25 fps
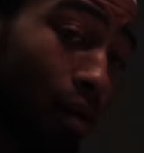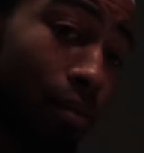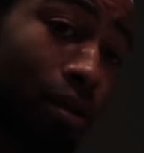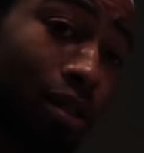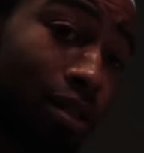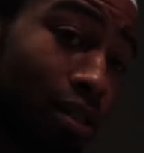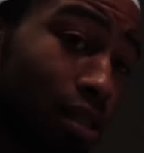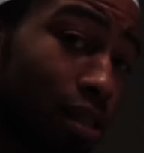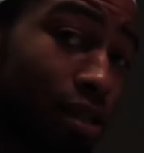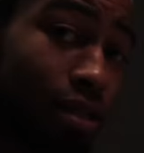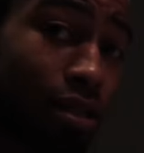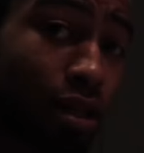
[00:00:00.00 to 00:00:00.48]
up the
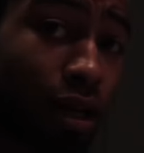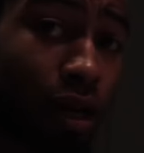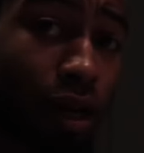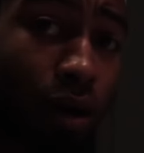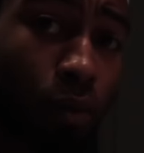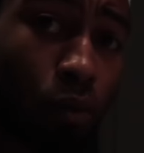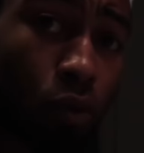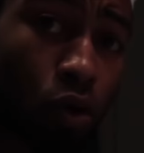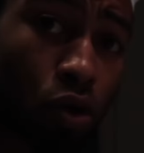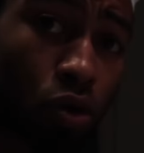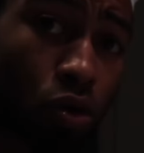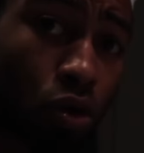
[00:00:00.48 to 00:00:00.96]
seasoning
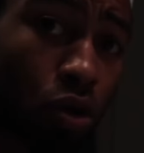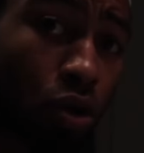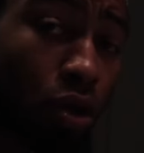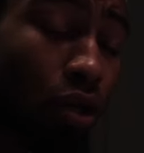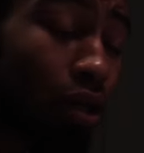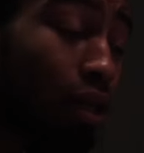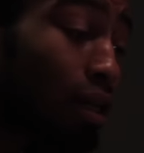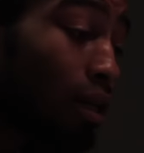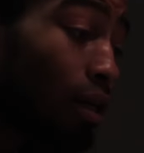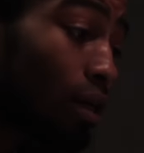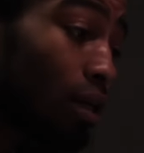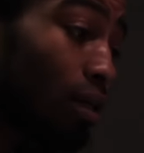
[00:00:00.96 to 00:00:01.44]
and whatnot,
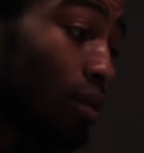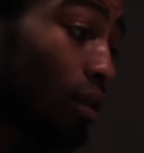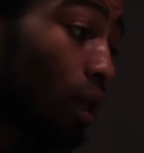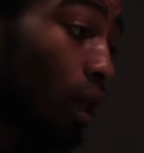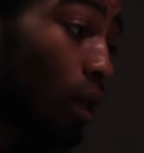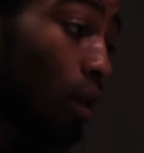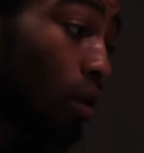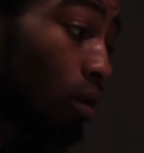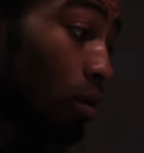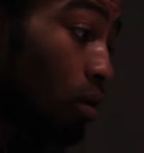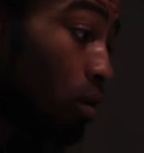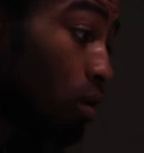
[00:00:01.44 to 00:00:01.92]

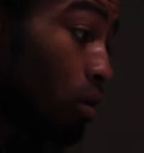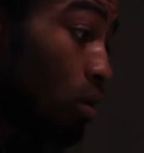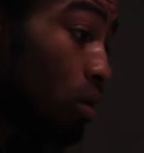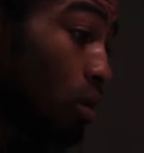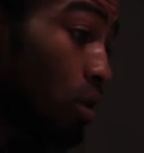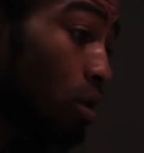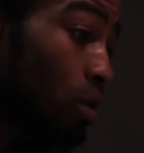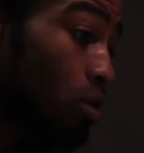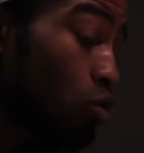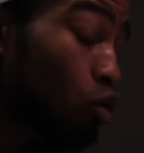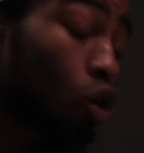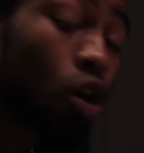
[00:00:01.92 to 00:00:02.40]
then
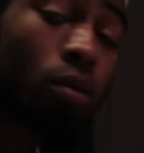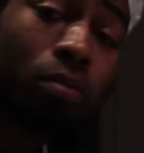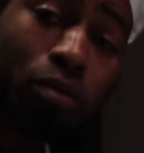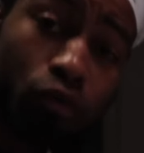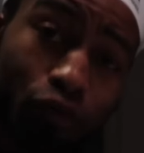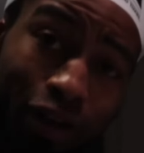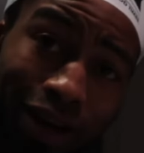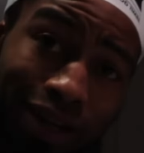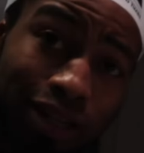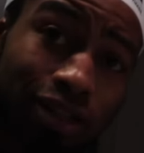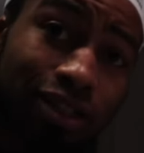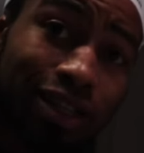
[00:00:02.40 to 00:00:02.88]
it's gonna be
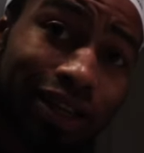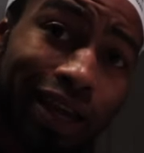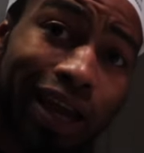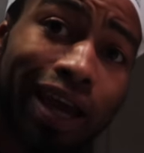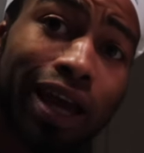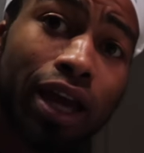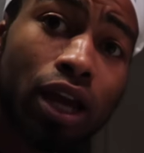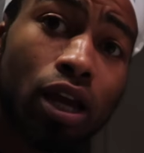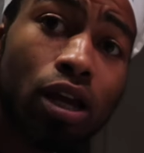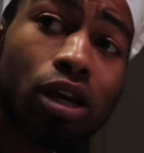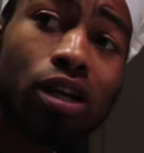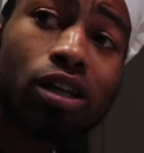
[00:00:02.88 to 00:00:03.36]
ready to
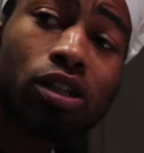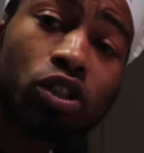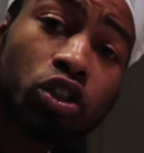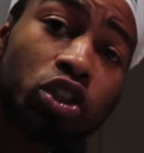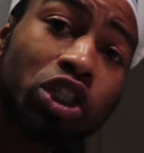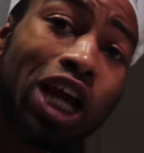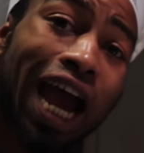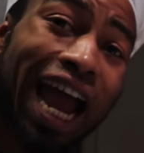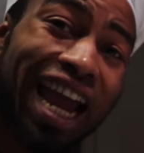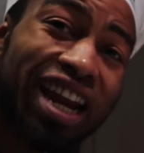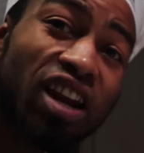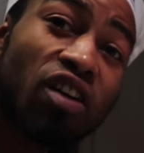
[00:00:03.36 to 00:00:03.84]
get
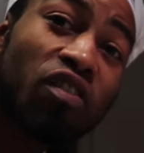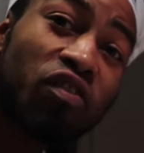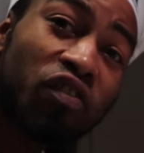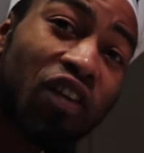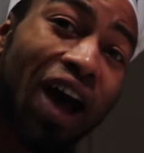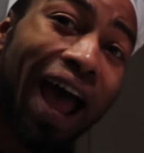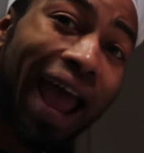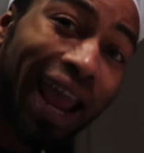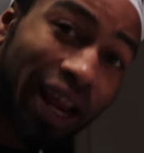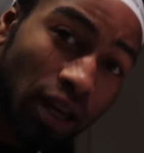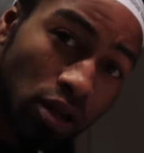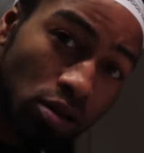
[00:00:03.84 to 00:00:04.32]

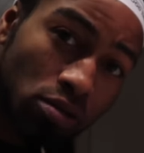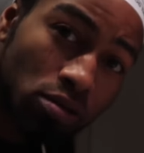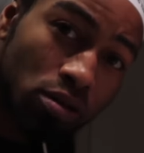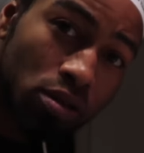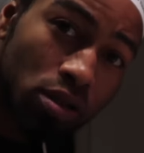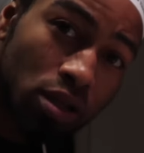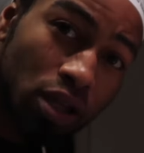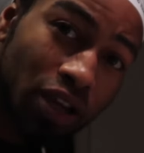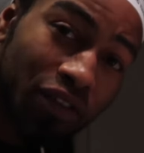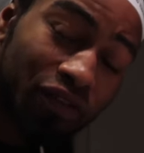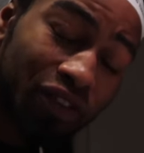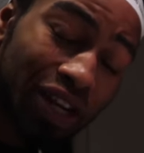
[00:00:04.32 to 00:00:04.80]
China-fied,
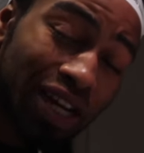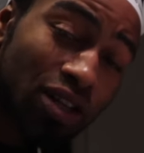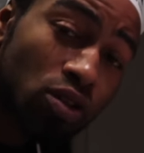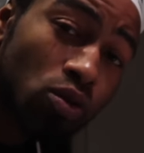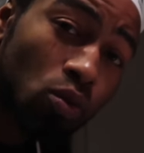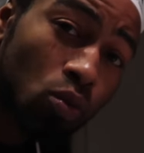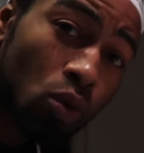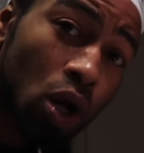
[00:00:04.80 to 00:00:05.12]
if that's a